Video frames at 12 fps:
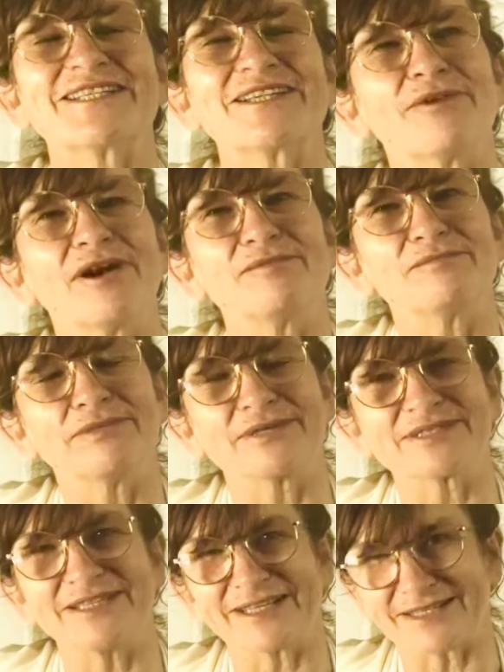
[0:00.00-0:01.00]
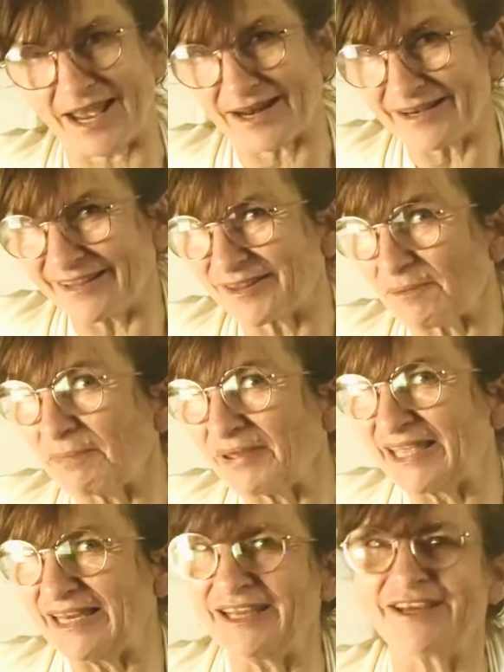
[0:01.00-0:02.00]
so I wasn't exactly at the
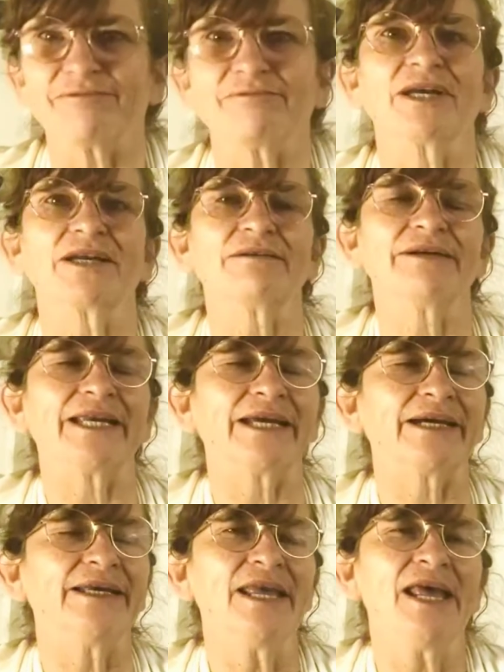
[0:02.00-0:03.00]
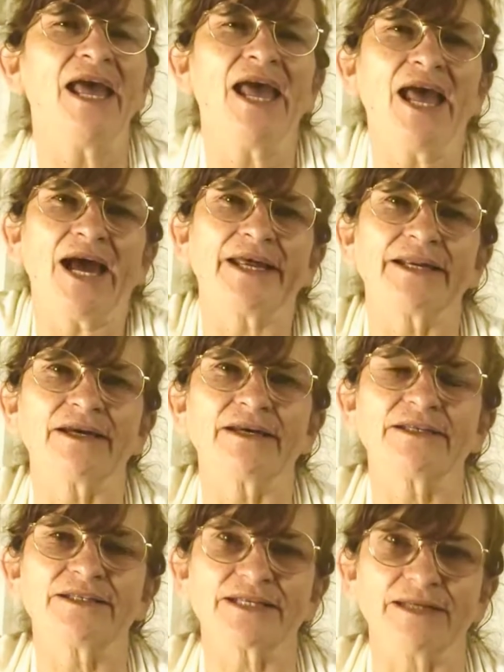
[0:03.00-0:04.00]
beginning of my career. And
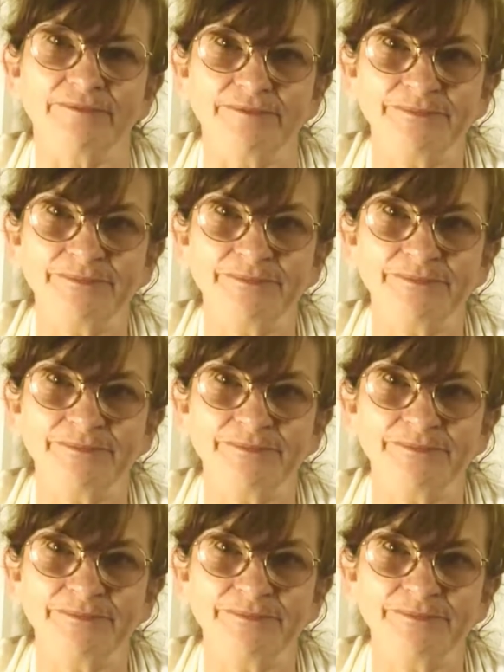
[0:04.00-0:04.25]
I'd